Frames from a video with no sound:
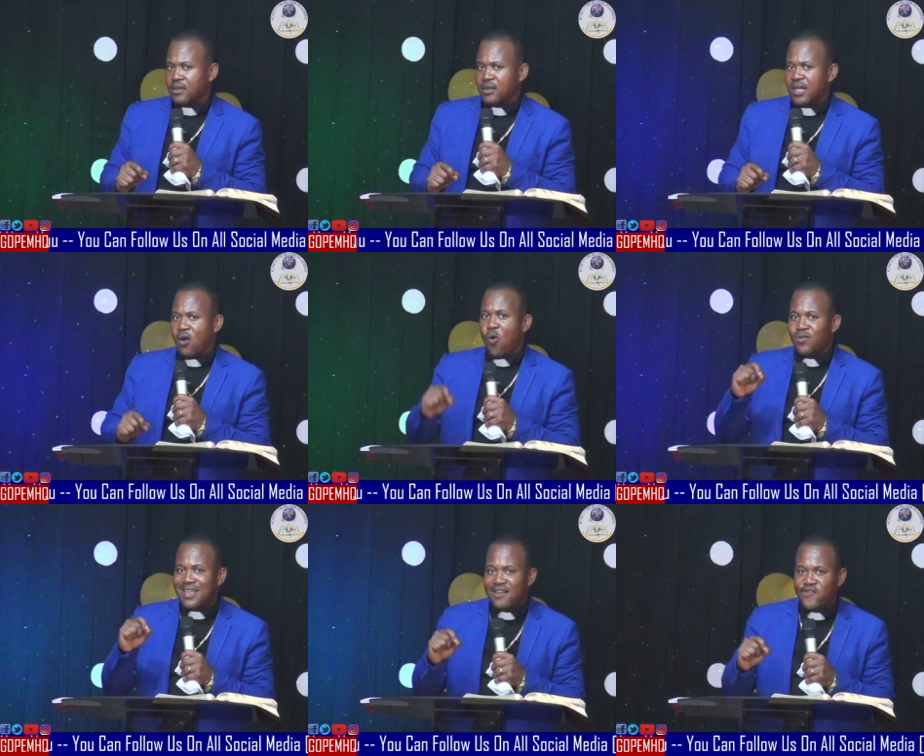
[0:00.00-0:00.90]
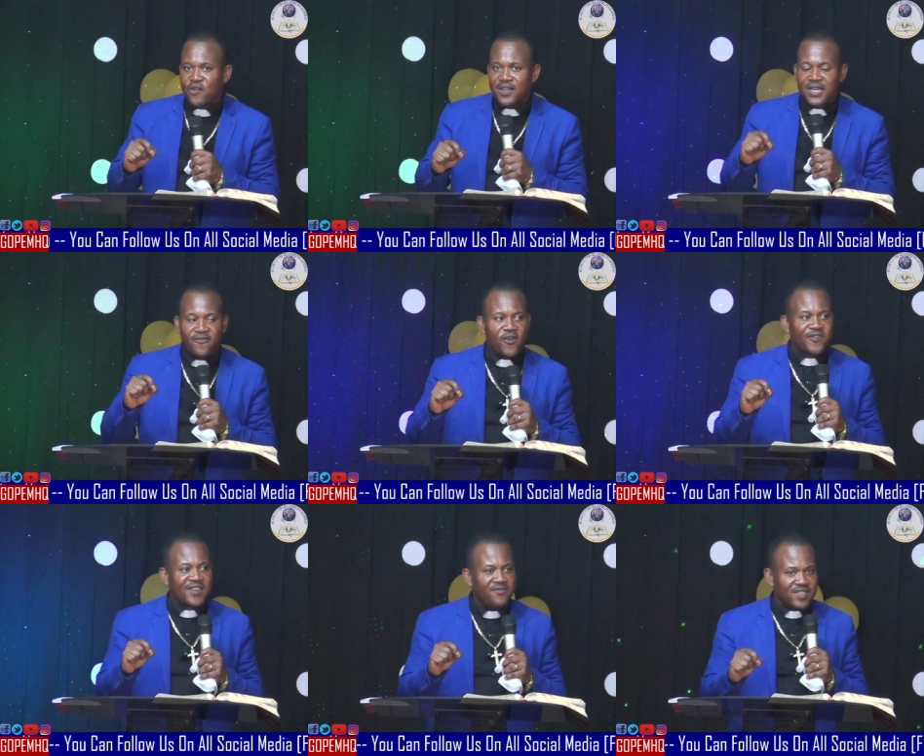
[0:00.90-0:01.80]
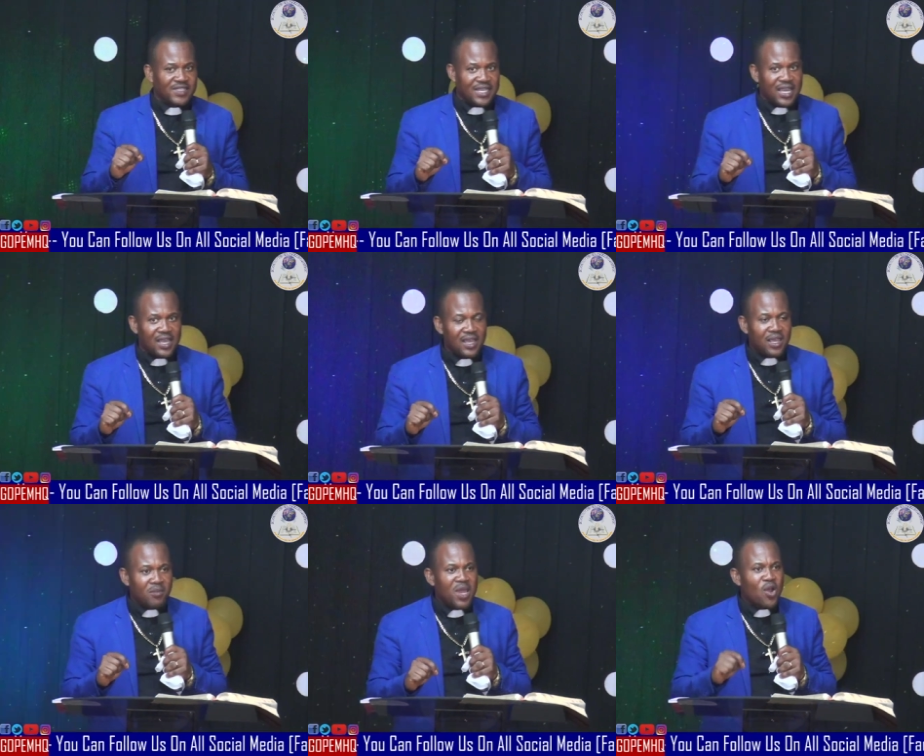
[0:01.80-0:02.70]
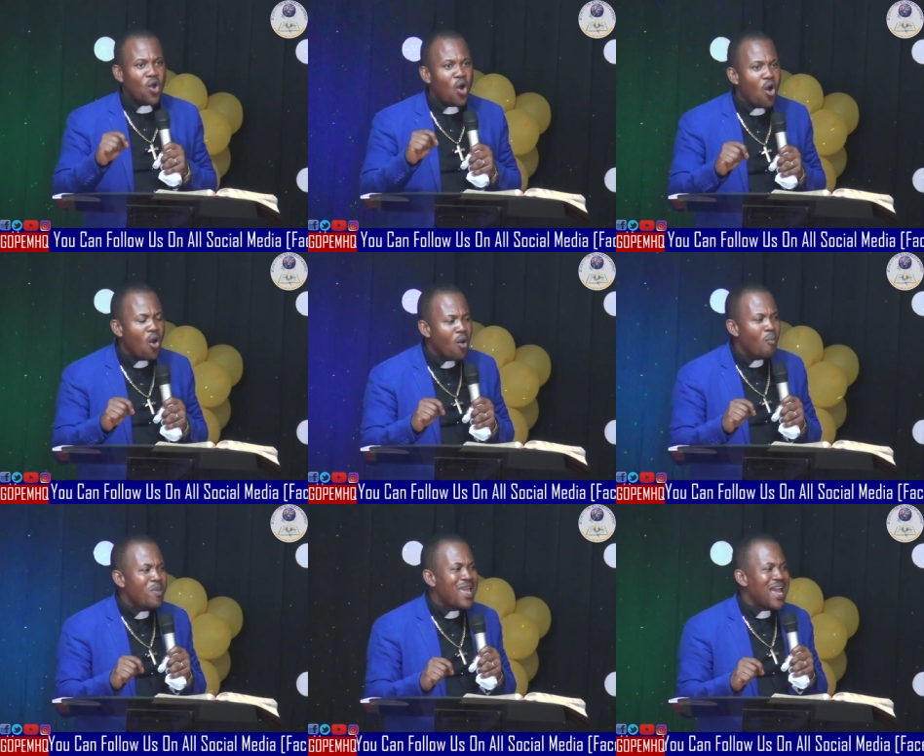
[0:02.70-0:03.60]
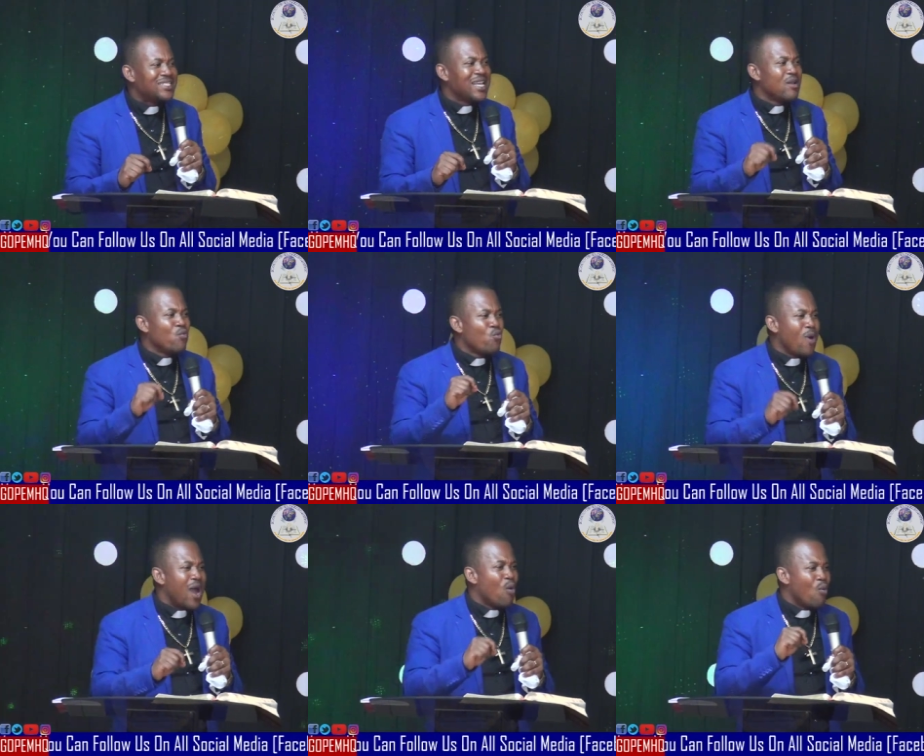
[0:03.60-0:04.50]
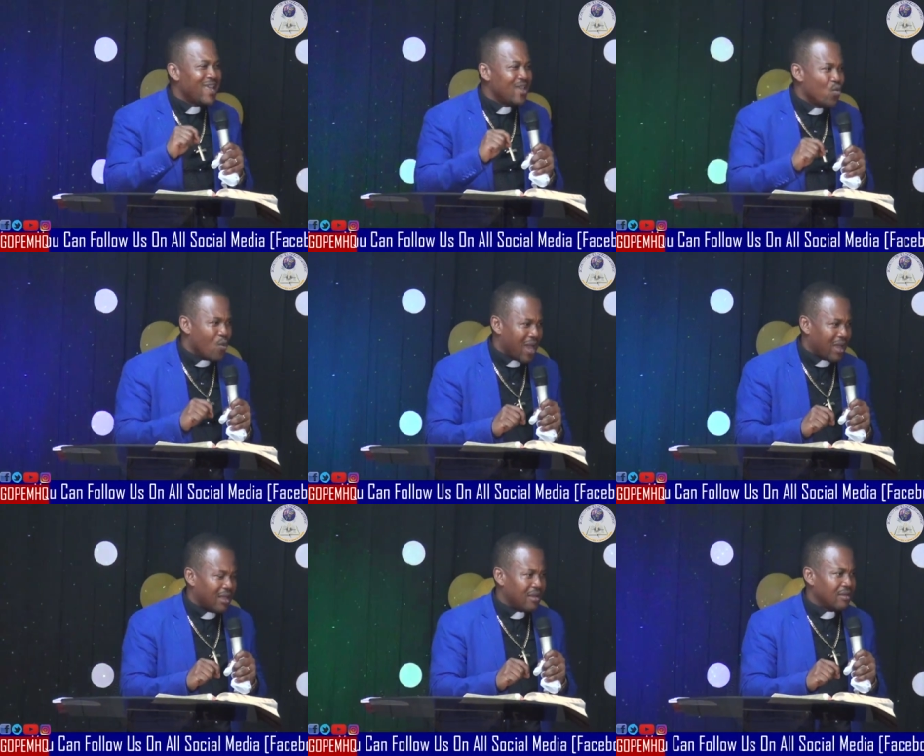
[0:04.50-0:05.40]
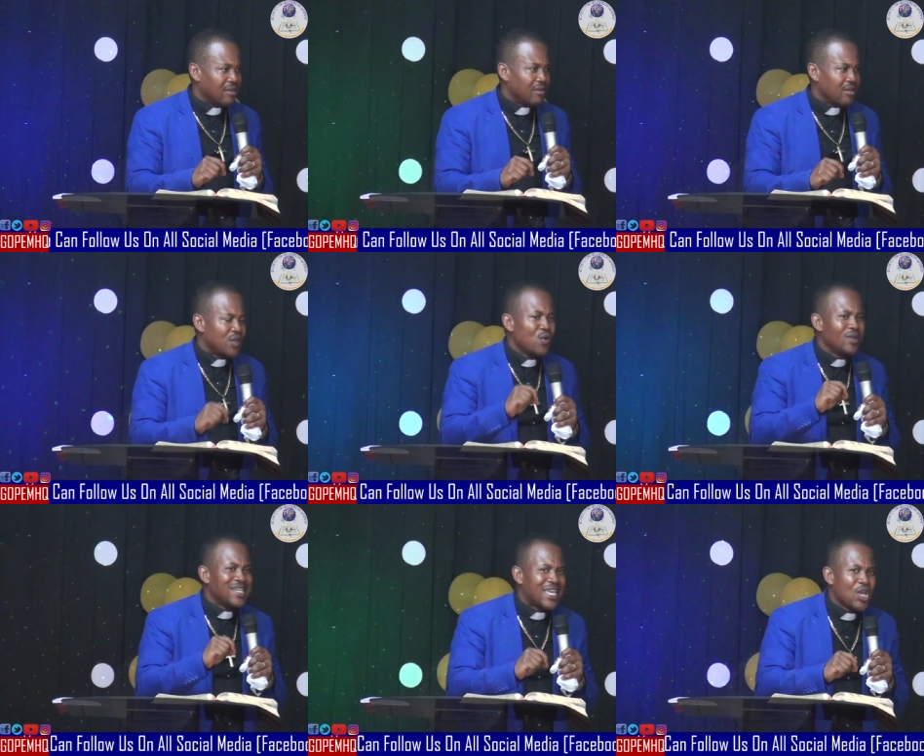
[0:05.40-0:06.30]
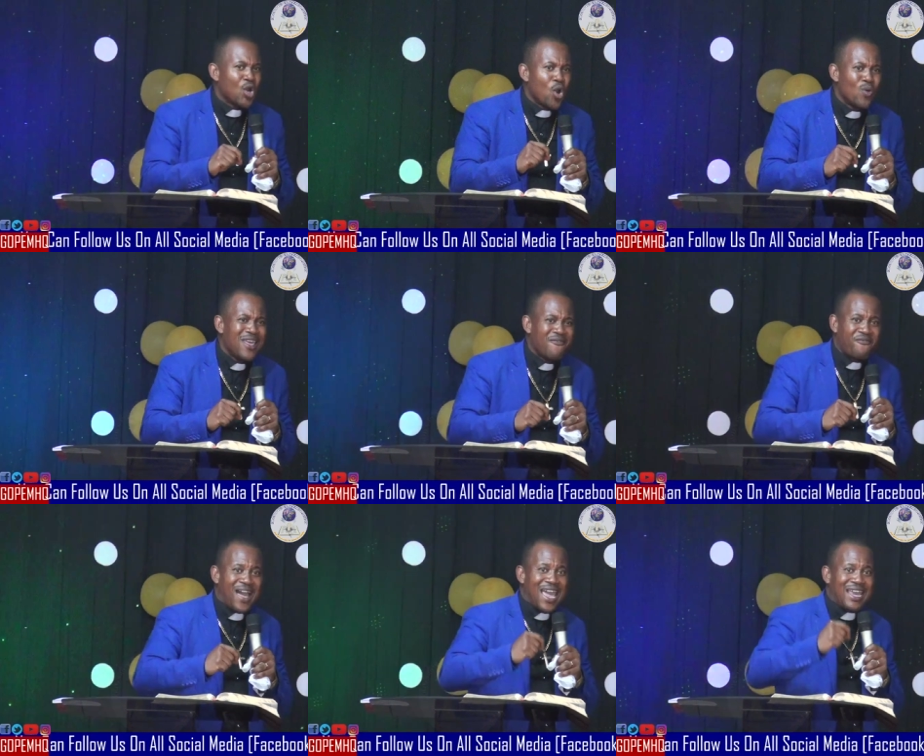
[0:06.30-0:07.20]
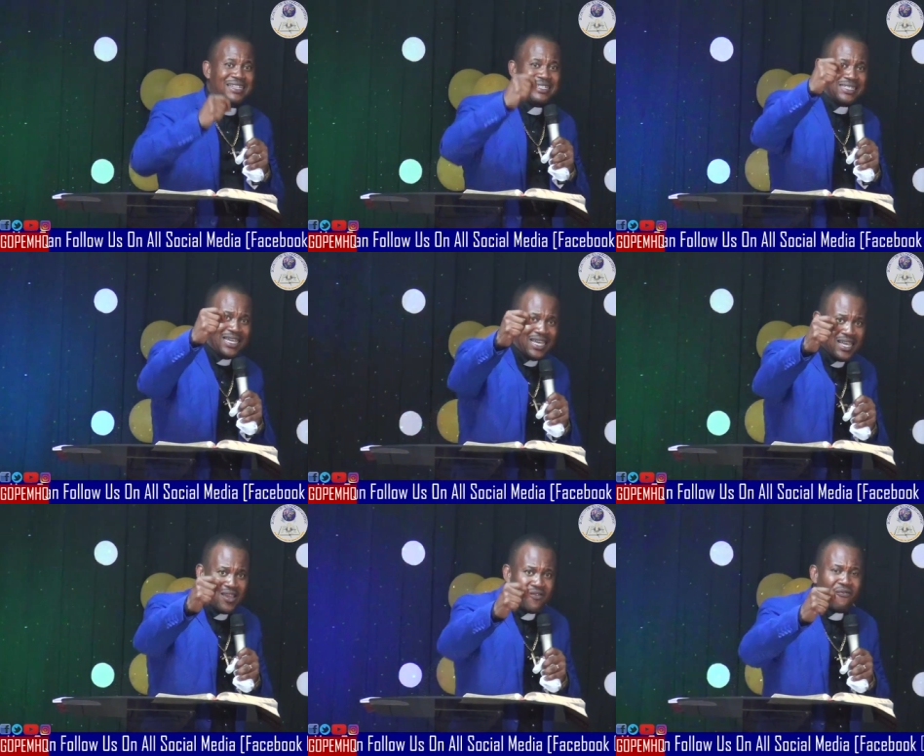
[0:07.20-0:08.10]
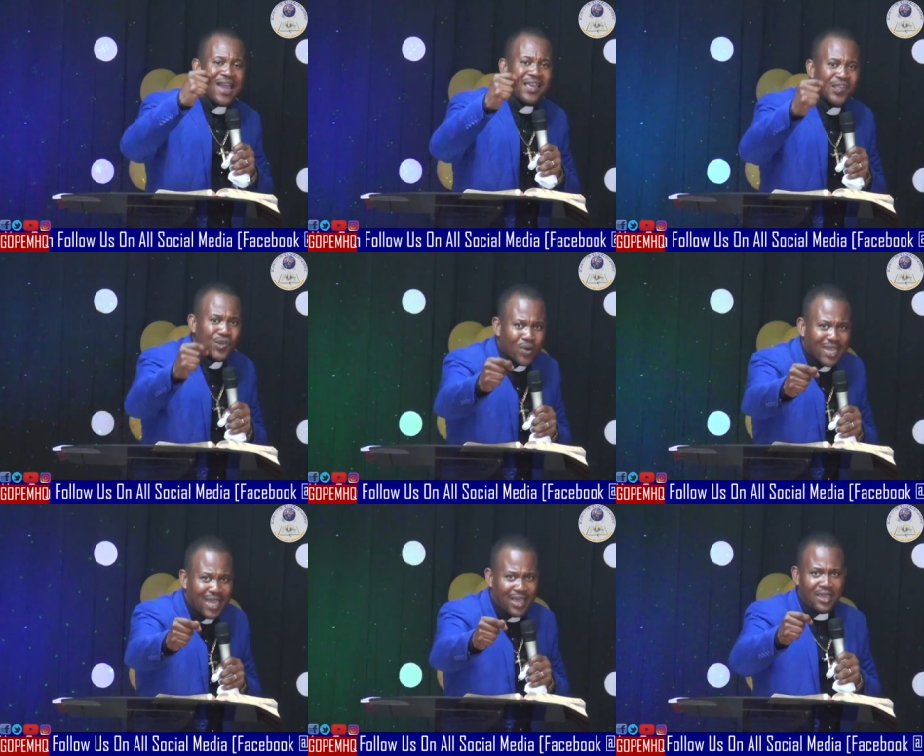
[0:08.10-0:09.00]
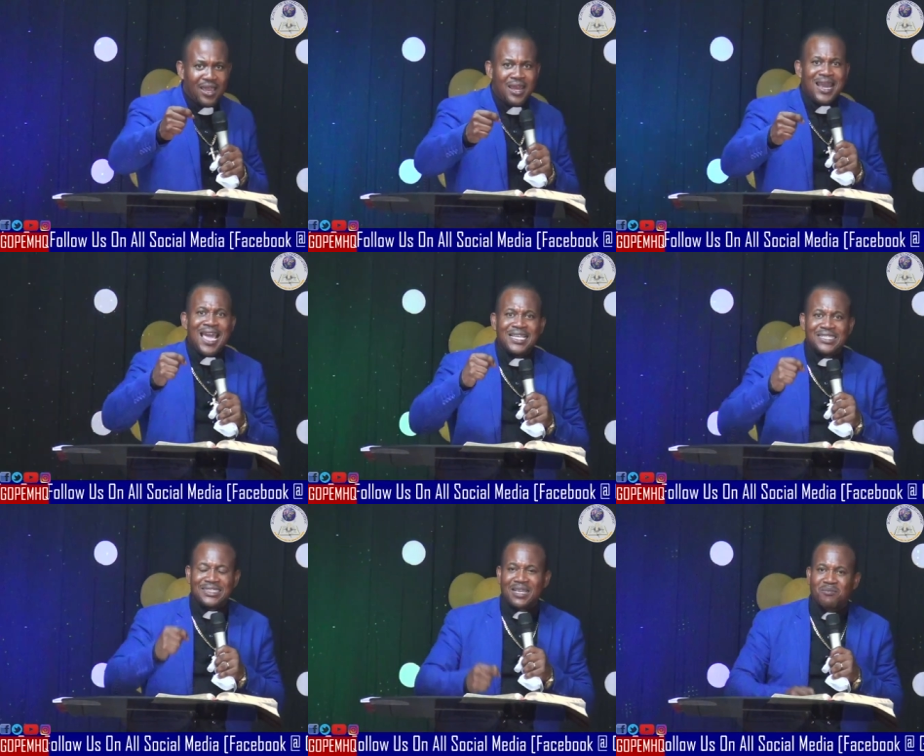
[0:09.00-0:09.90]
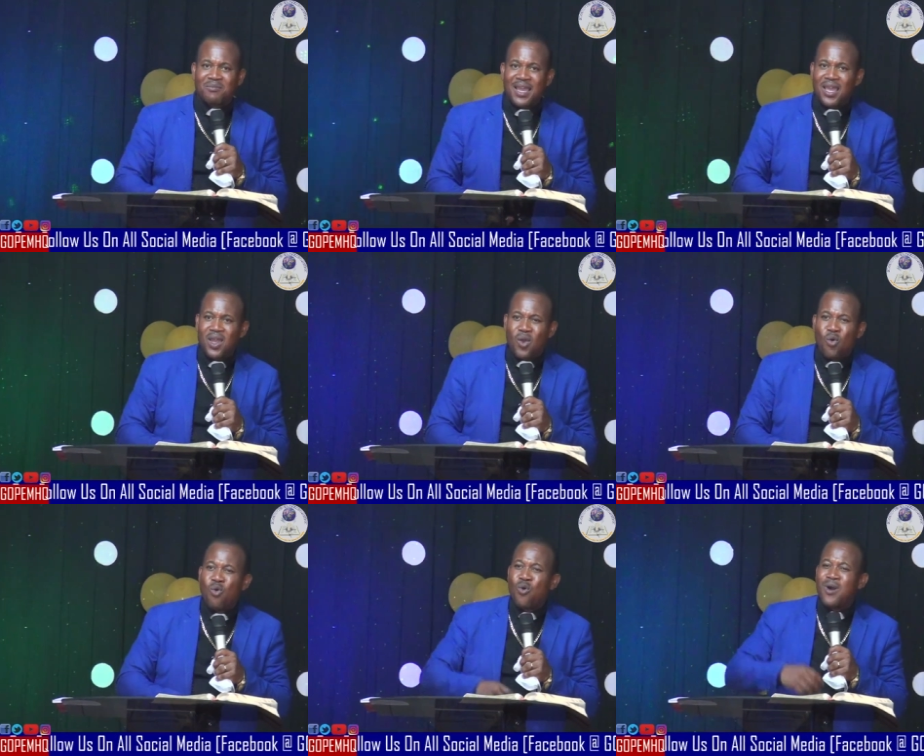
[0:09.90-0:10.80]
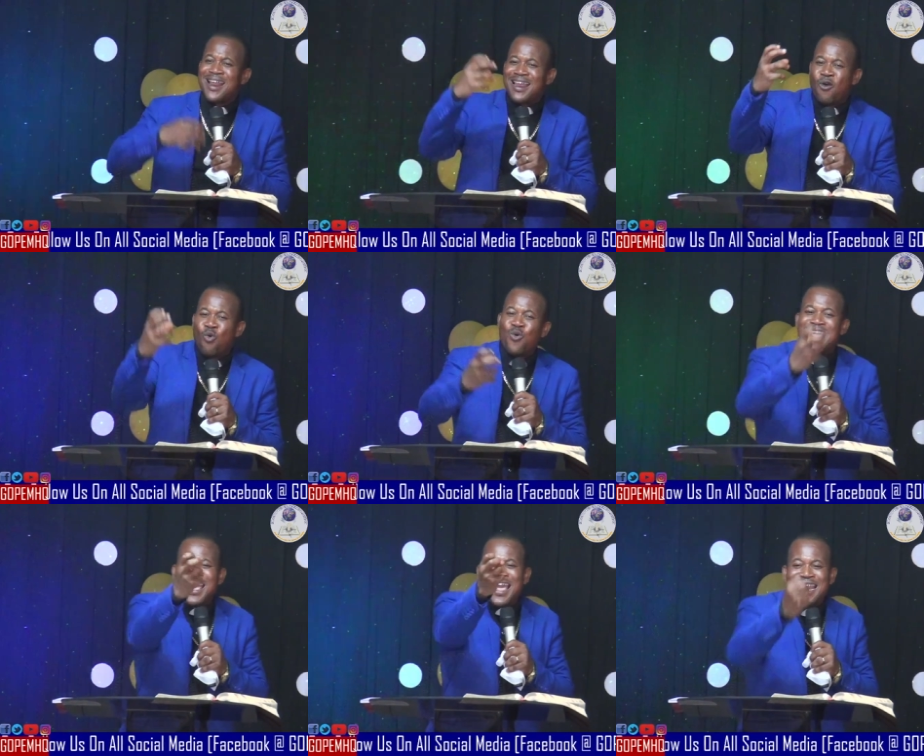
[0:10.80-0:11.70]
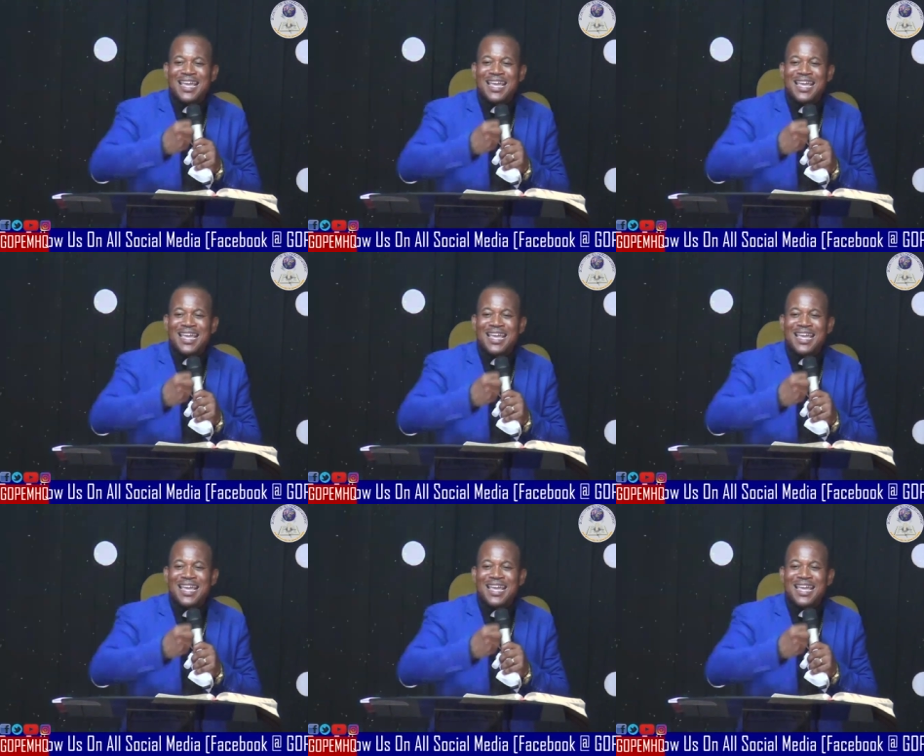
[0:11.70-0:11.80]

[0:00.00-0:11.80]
Now, on our study in the first service, near because be a shame when you work. See, you just keep alone. Only fight the day, fight okay. Like shape, ore ore any